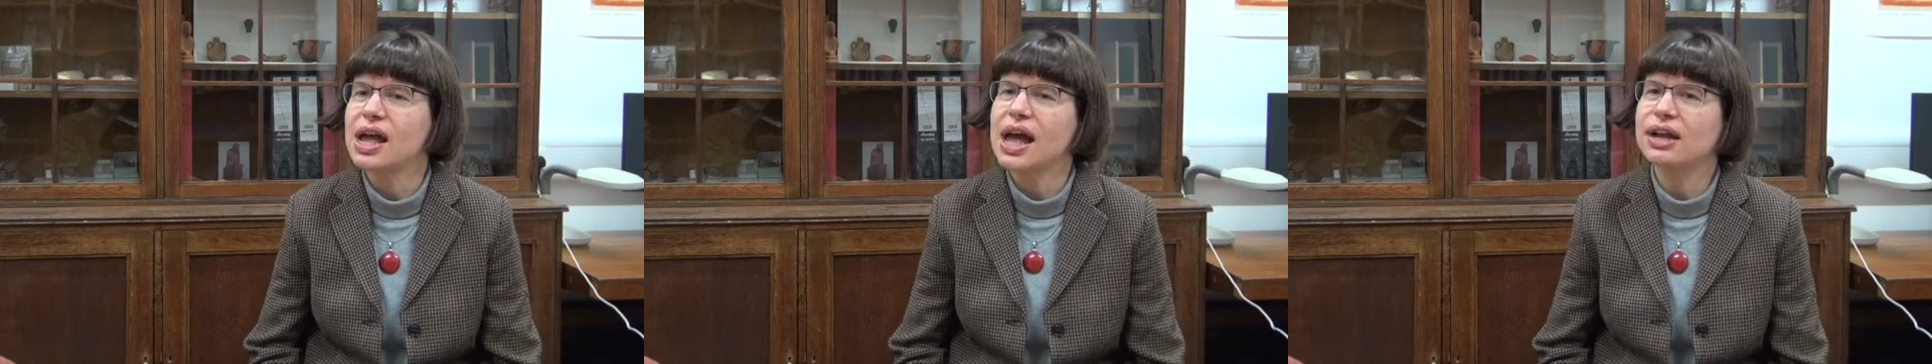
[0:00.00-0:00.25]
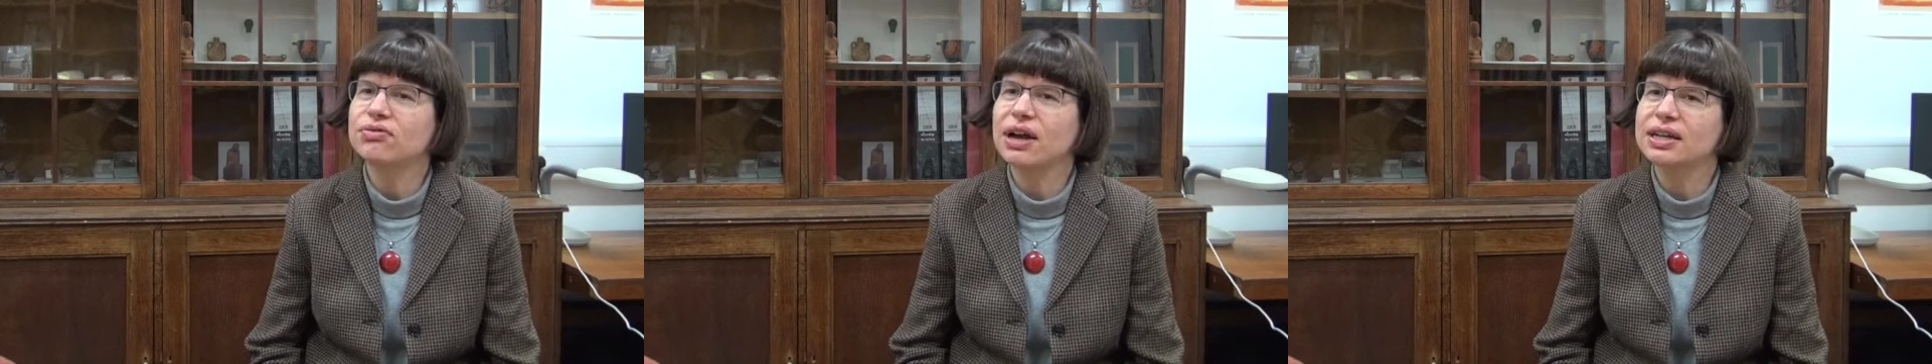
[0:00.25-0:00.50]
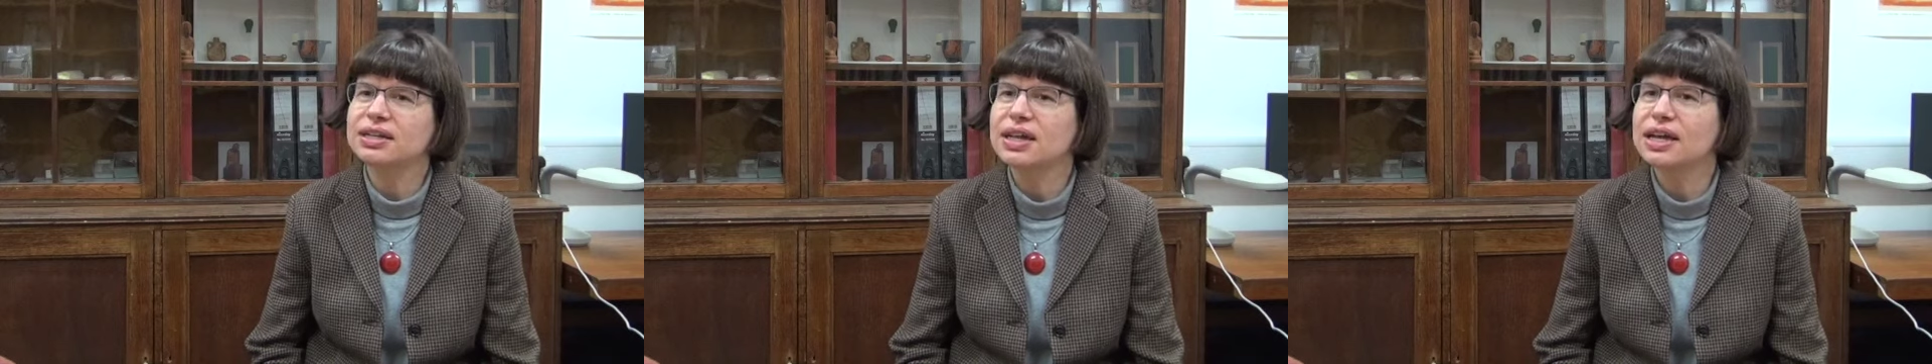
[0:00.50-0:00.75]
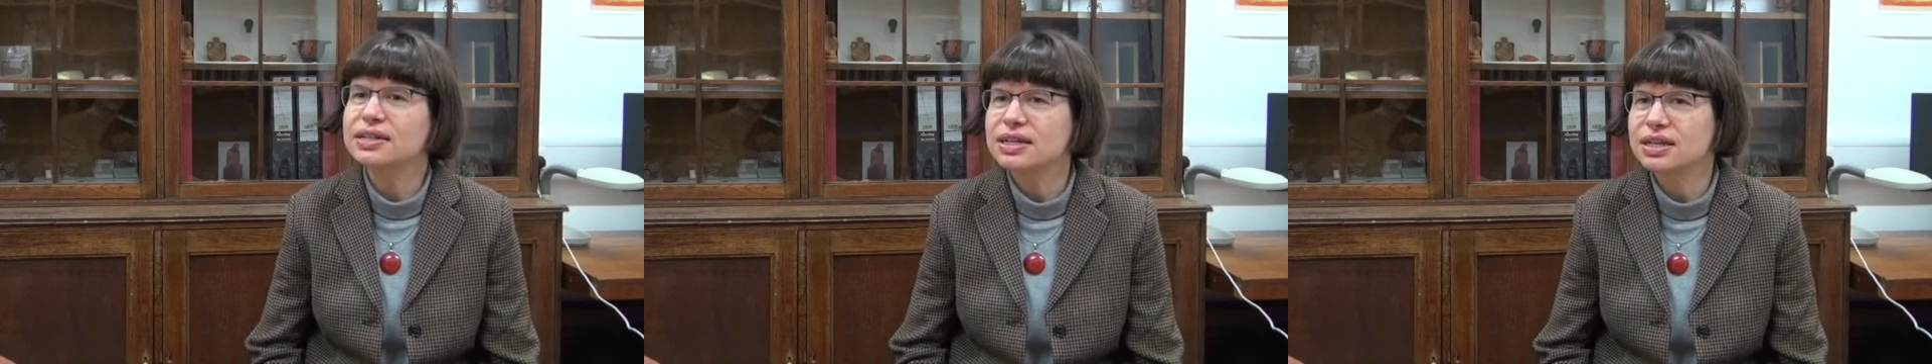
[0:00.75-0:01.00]
and
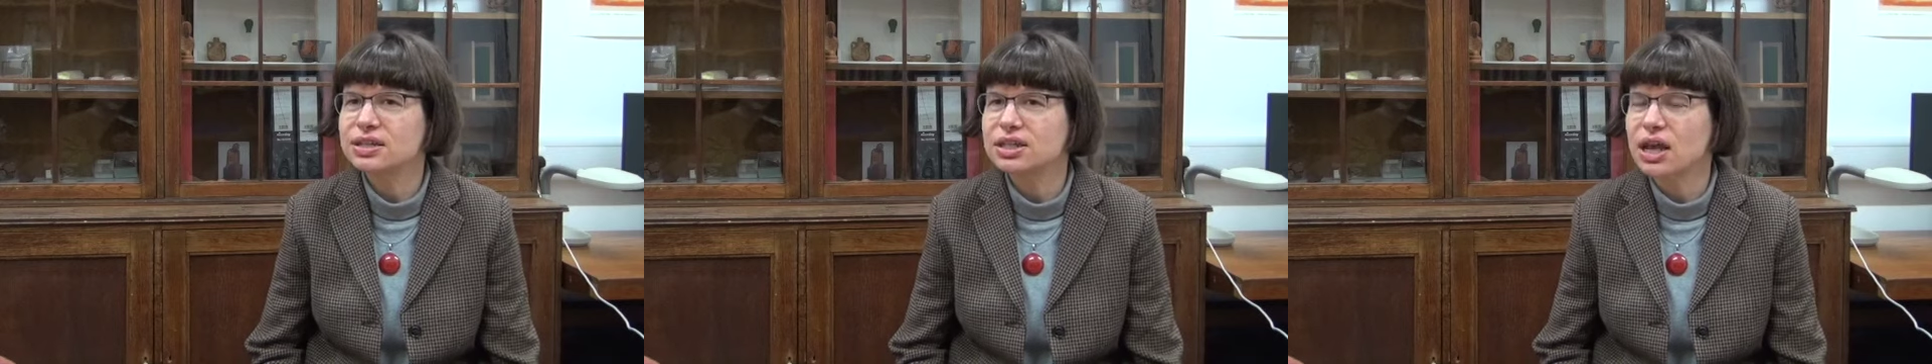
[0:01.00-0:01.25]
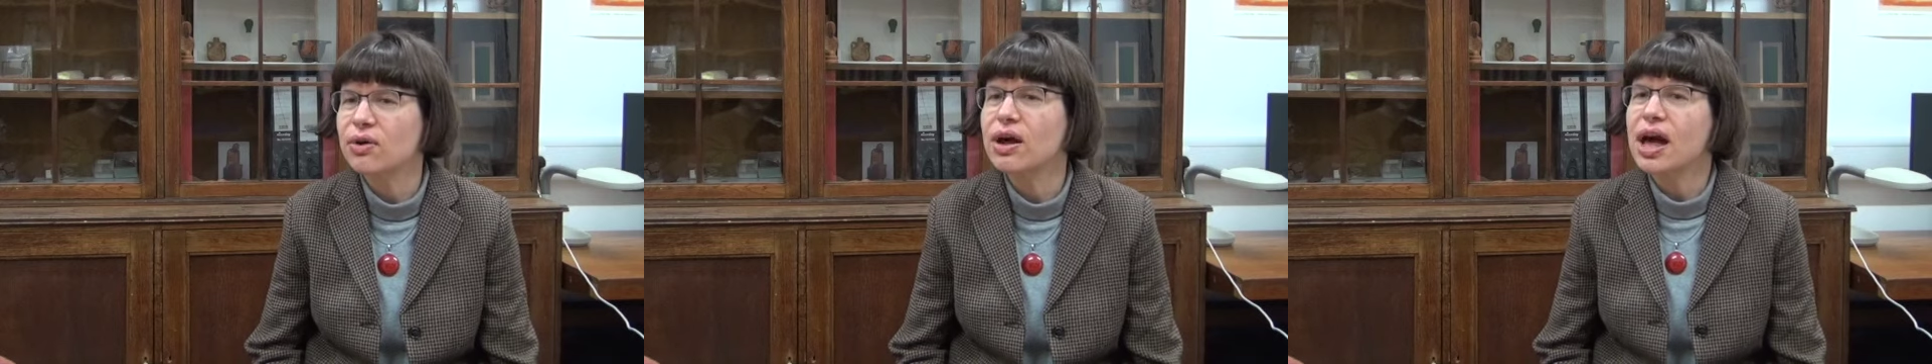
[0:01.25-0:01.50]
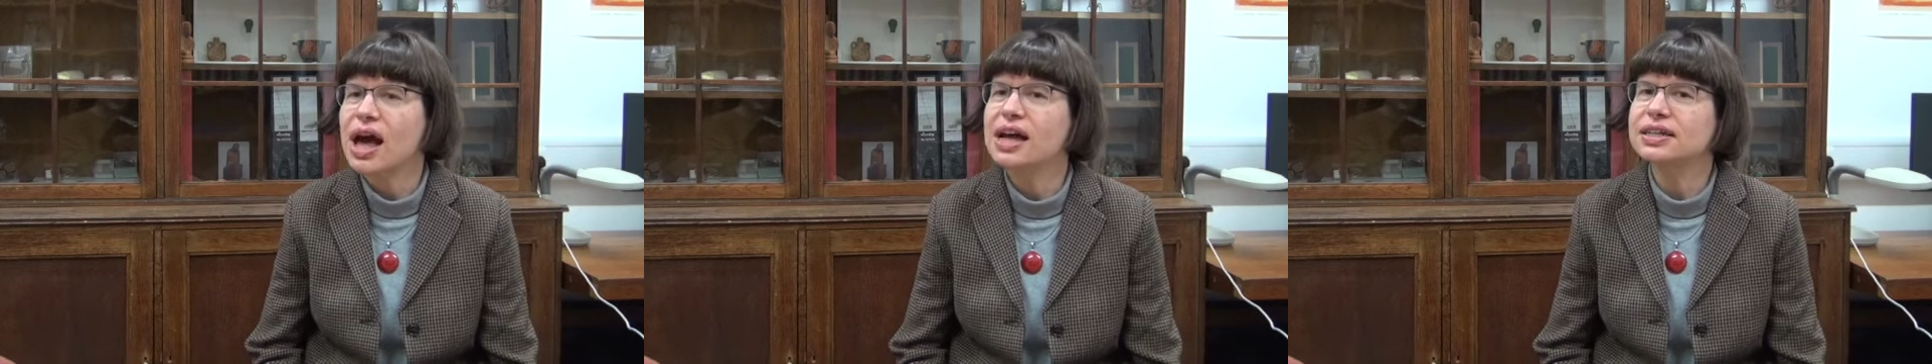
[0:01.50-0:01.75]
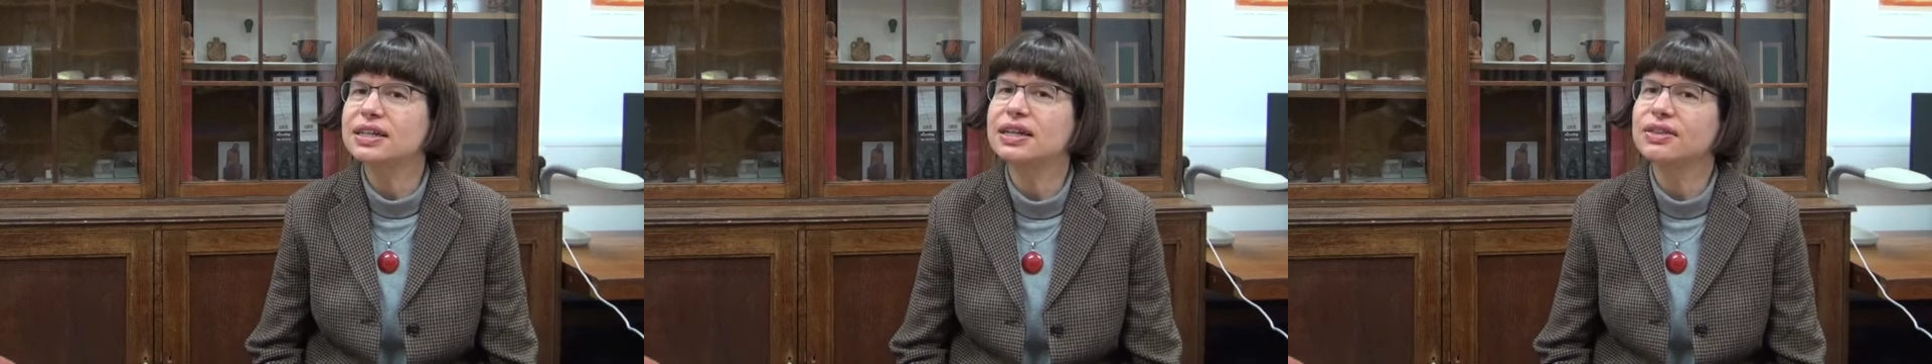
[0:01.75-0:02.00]
writer and did so
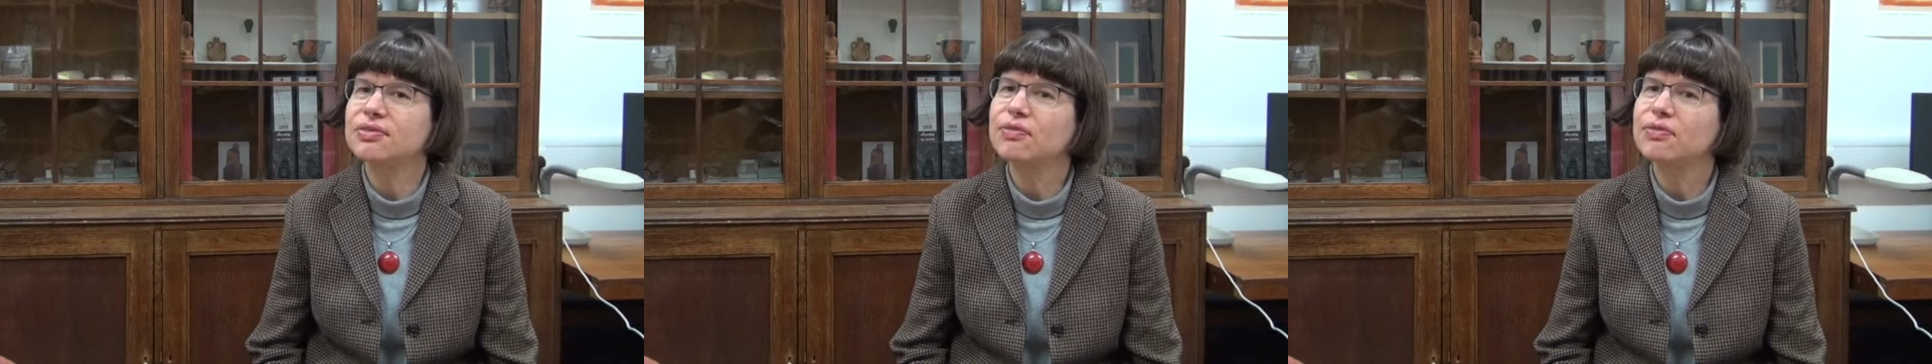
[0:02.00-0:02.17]
until